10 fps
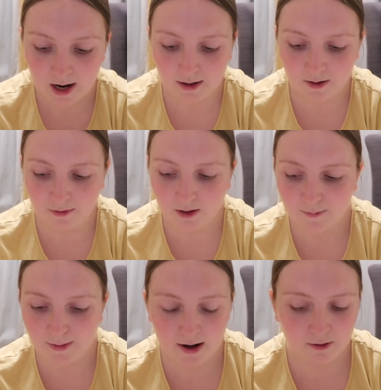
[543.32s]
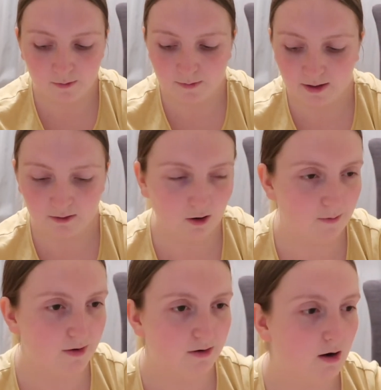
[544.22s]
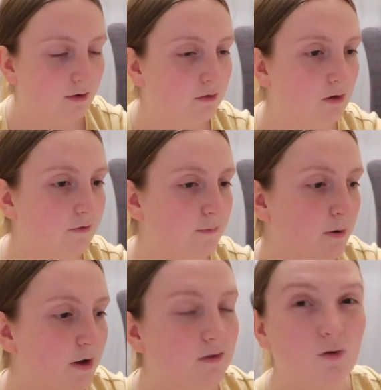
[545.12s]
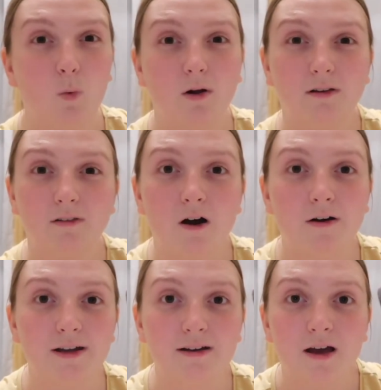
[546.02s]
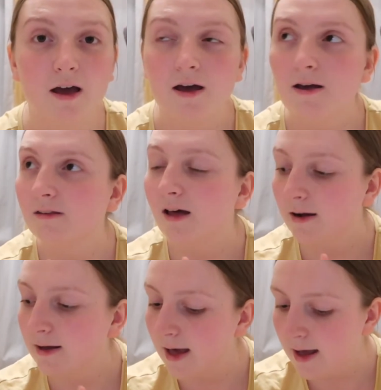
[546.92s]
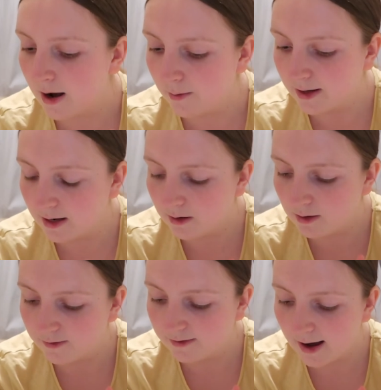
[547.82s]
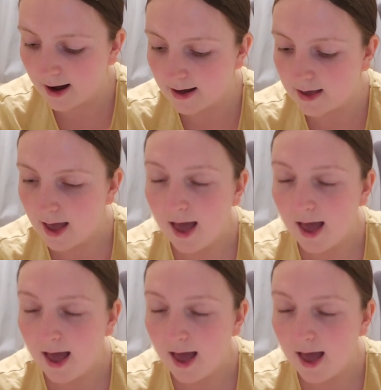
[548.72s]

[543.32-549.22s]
and I'm gonna pack up this diamond art stuff and put it to one side so that I can get it out again another day.